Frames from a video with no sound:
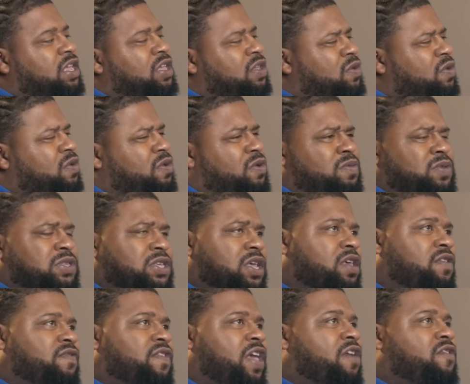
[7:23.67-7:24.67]
you know what I'm saying.
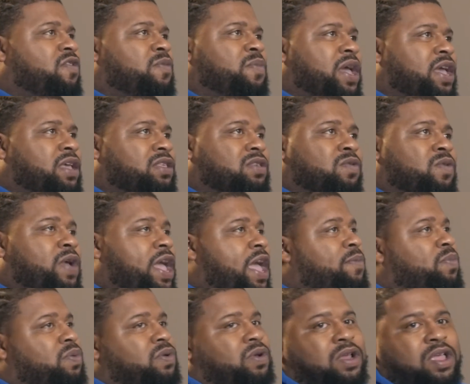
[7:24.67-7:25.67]
If everybody's a
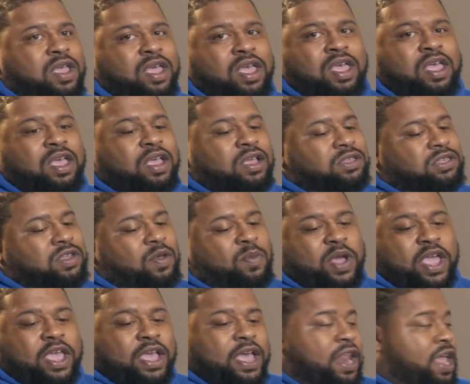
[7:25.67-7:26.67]
rapper,
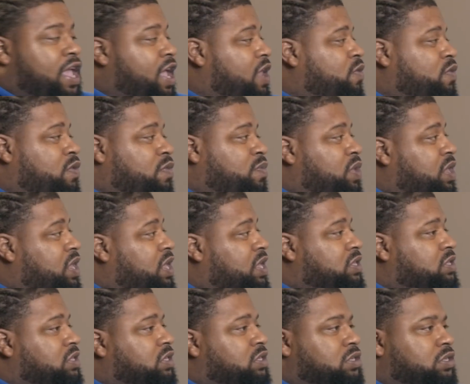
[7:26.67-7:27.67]
somebody got to handle the
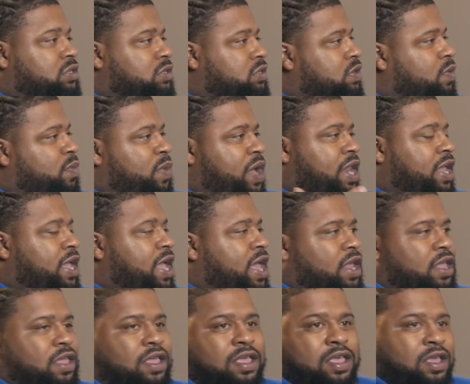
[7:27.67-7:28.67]
business. Somebody got
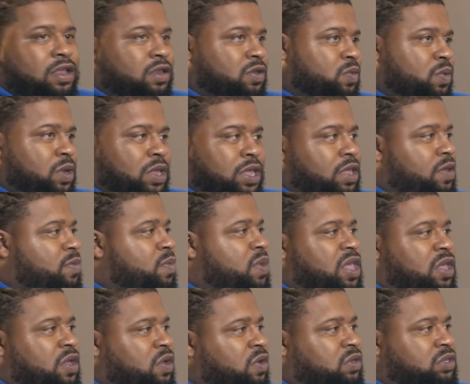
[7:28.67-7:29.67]
to do the
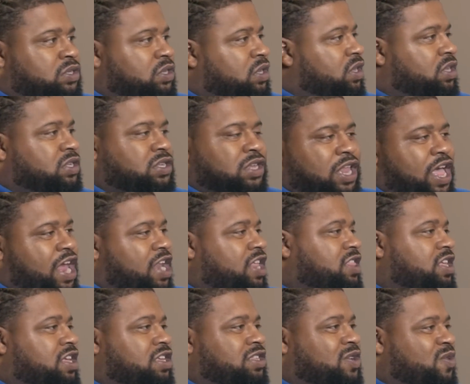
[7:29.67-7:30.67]
emails. It's a lot of
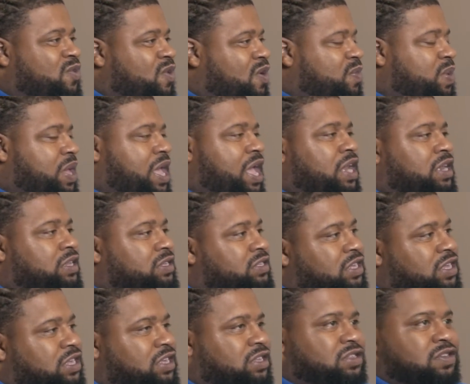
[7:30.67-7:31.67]
things that go on behind the
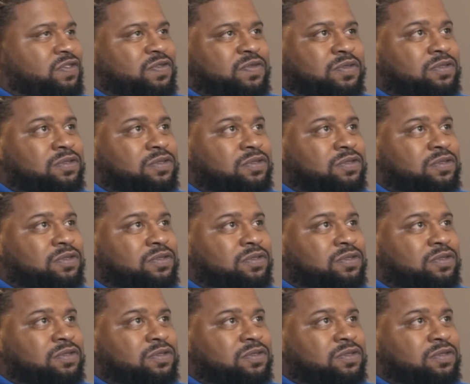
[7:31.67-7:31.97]
scenes of